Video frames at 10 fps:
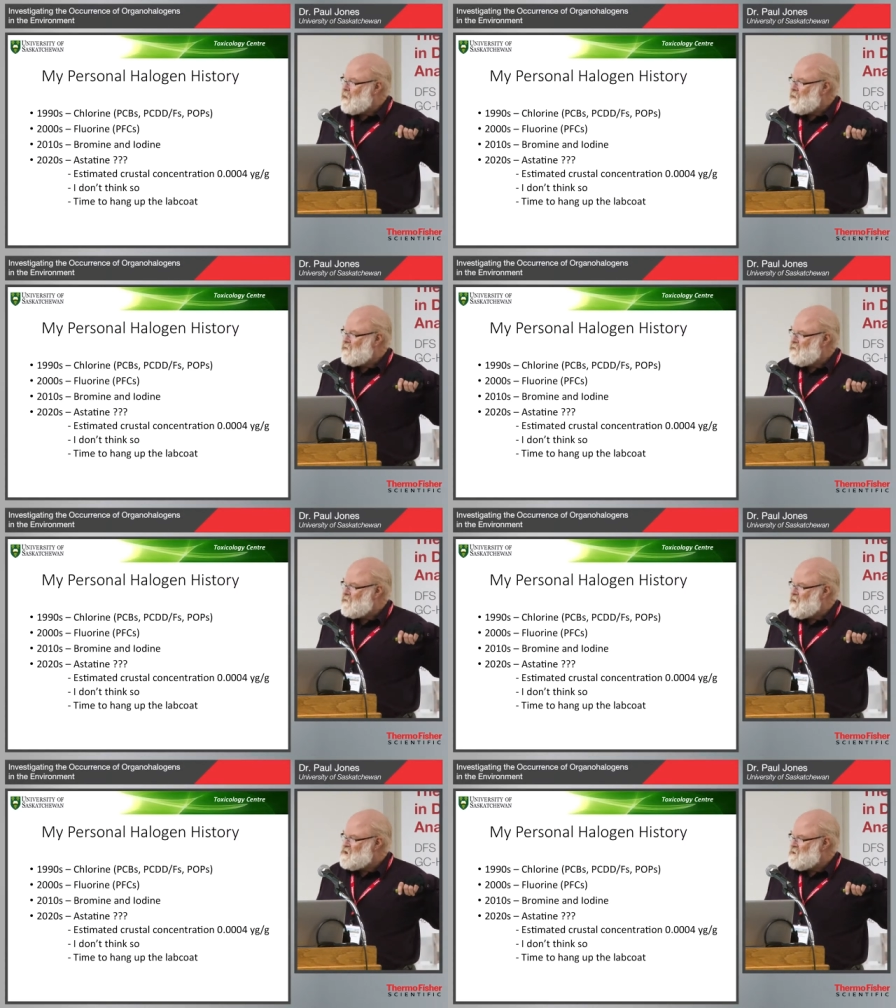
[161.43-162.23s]

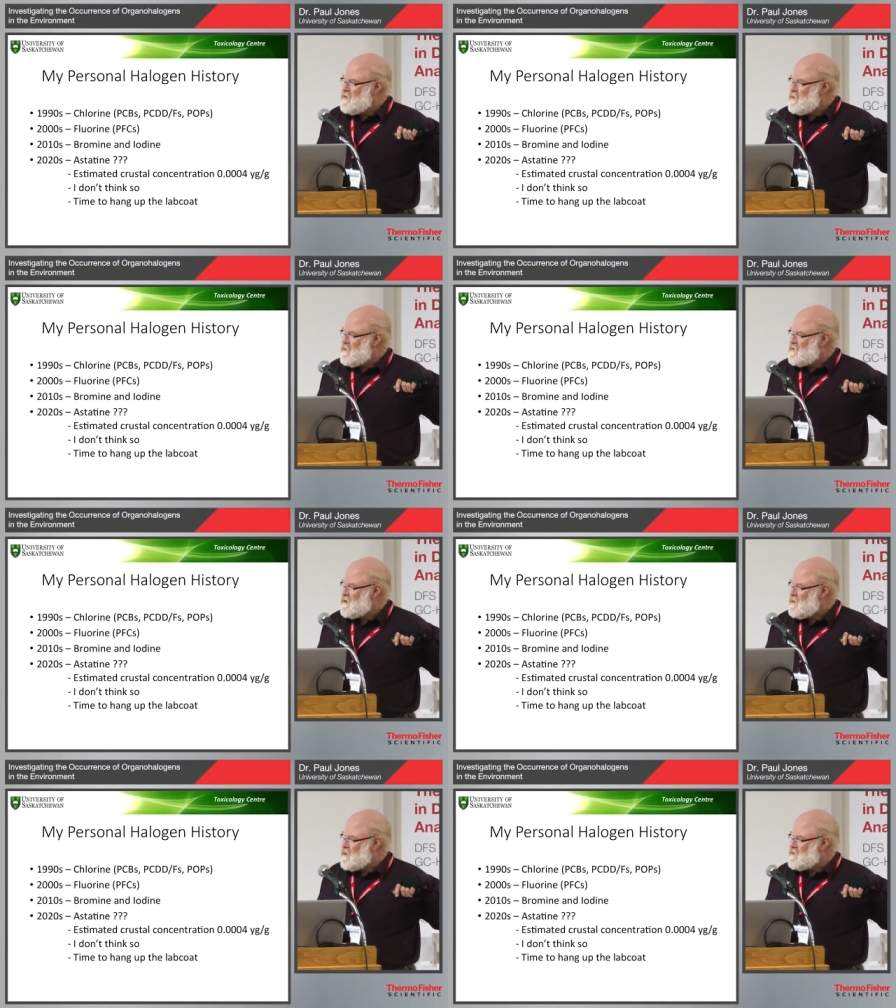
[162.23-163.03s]
concentration in the Earth's
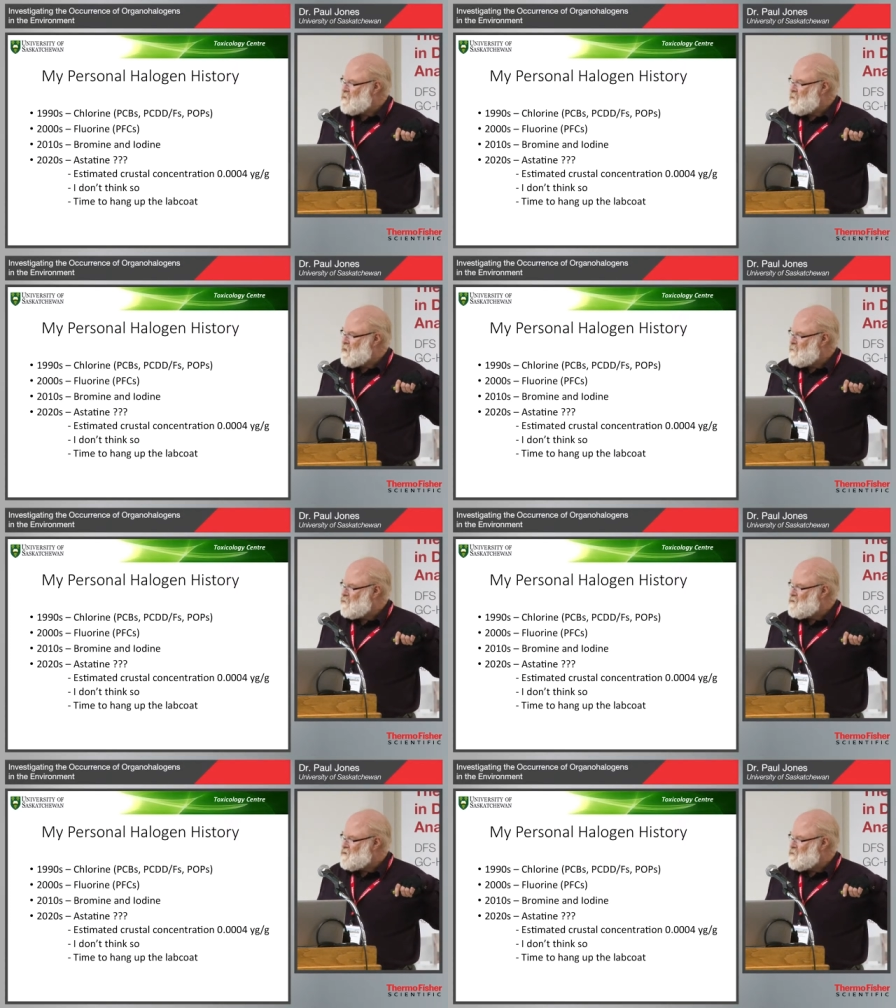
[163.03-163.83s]
crust are about
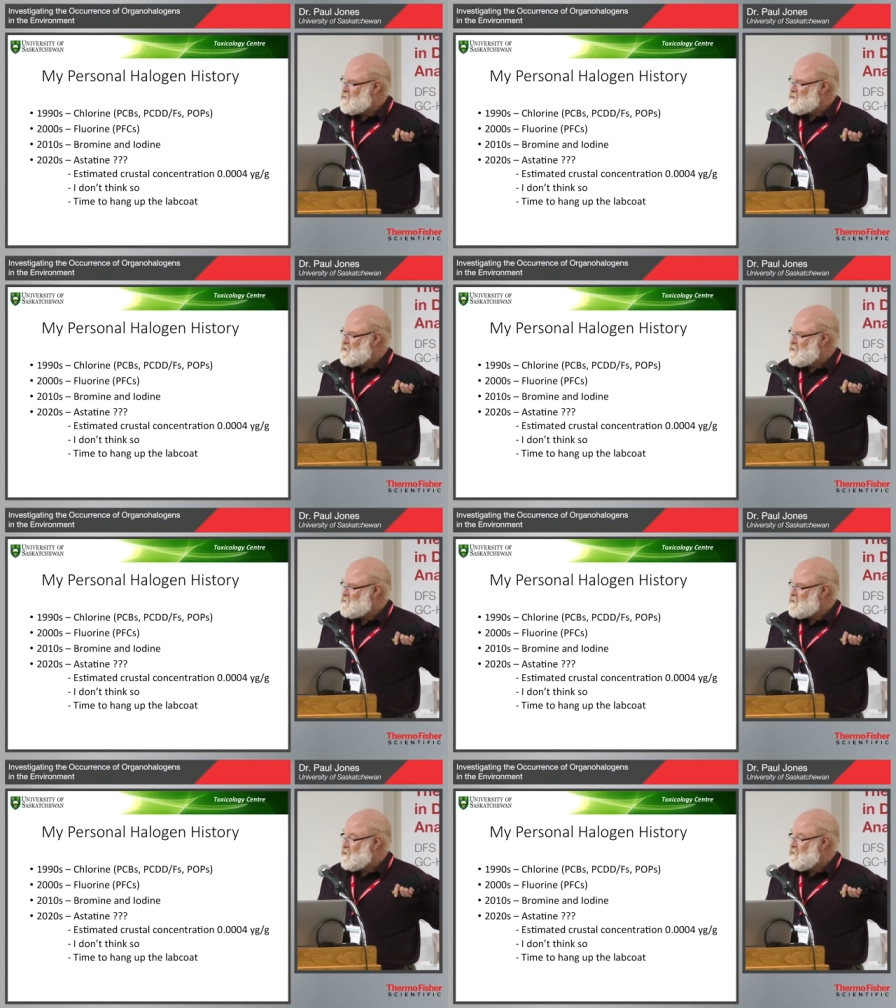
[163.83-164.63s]

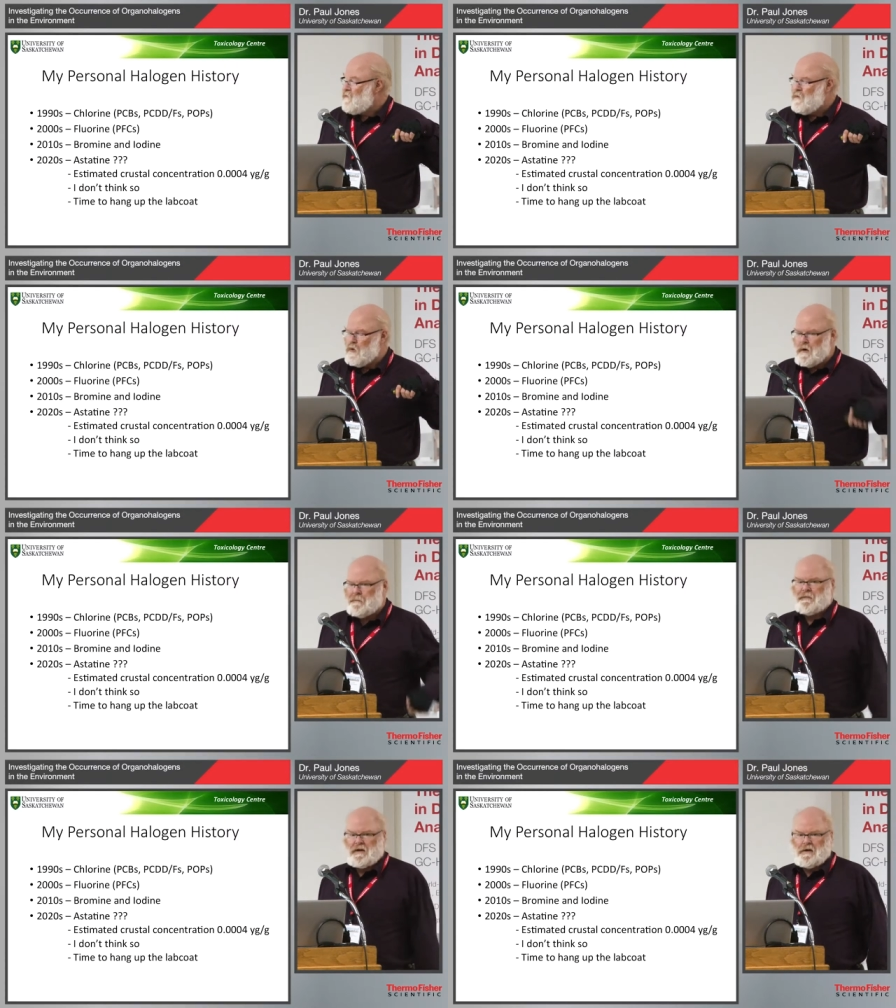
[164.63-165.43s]

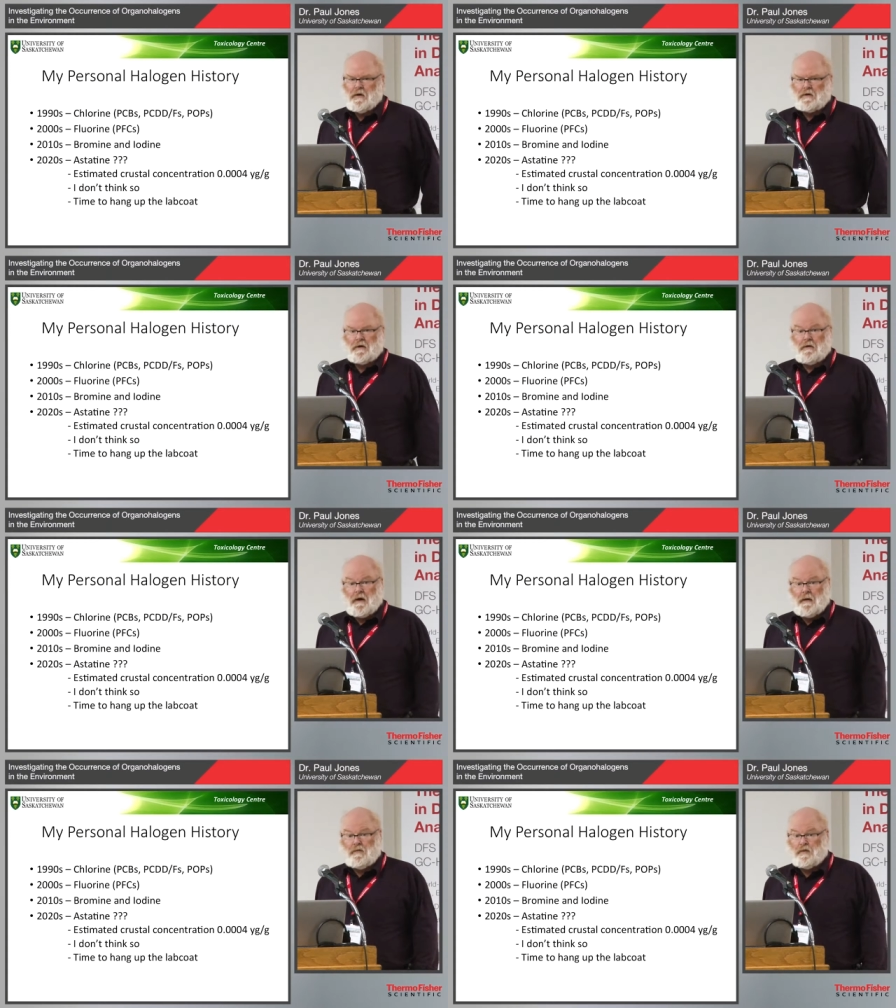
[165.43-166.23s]
0.0004
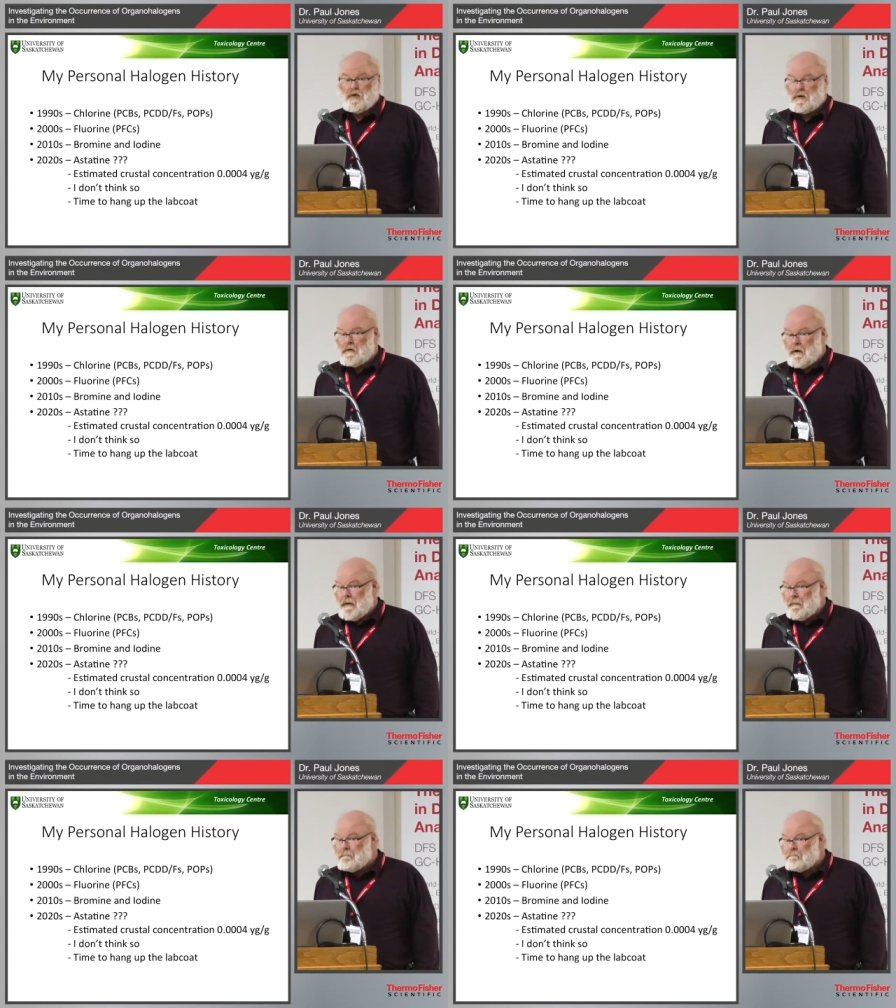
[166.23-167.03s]
yoctograms per
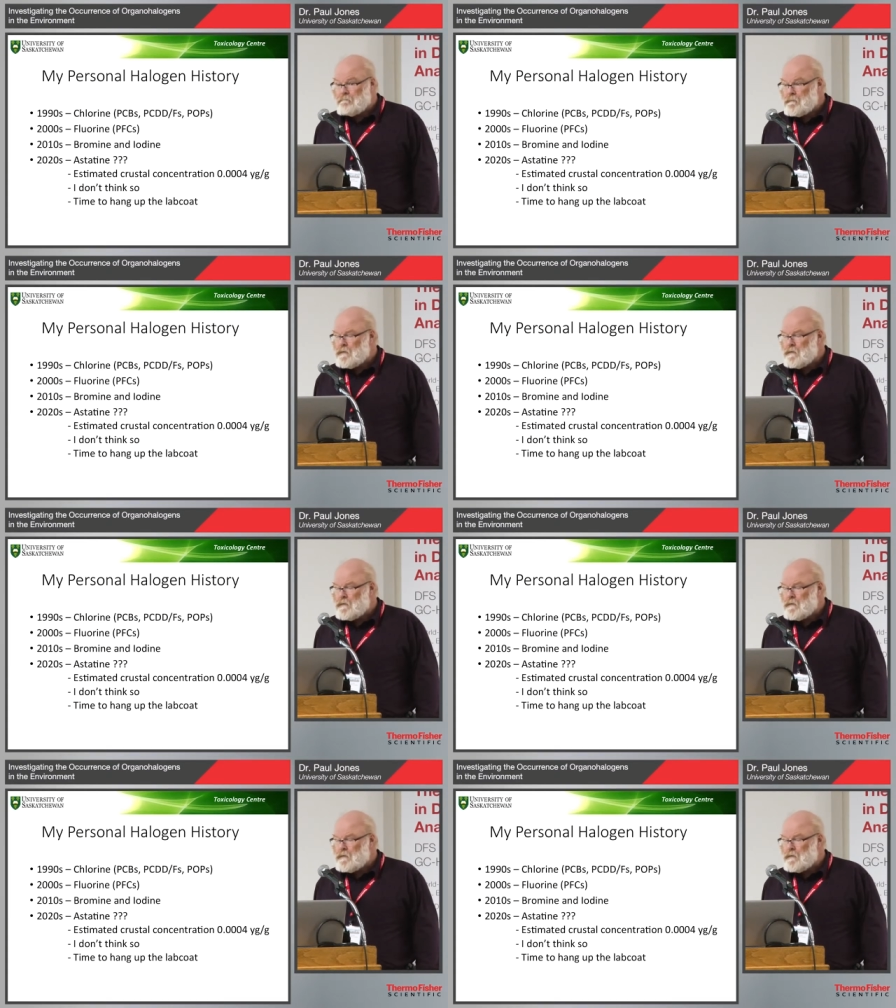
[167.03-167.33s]
gram.